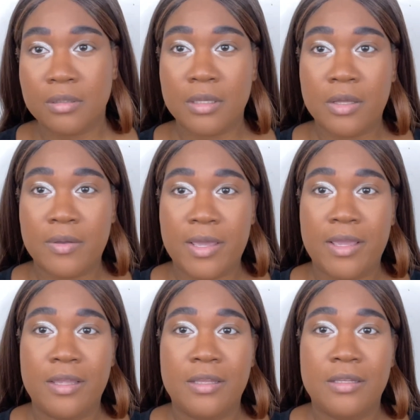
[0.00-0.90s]
Okay,
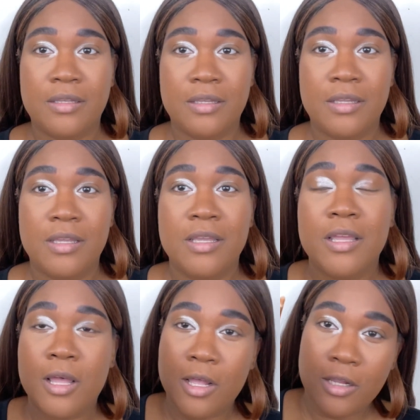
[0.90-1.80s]

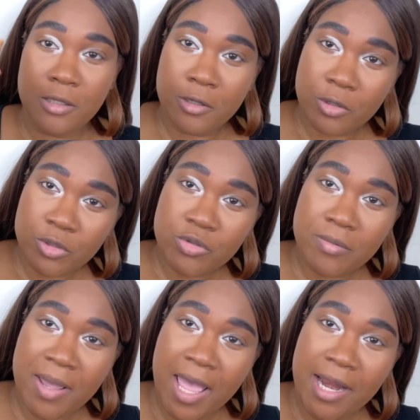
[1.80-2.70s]
a little
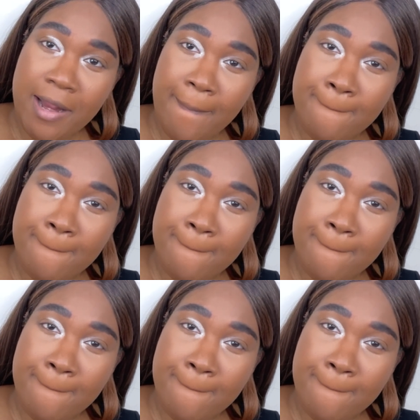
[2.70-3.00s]
dramatic,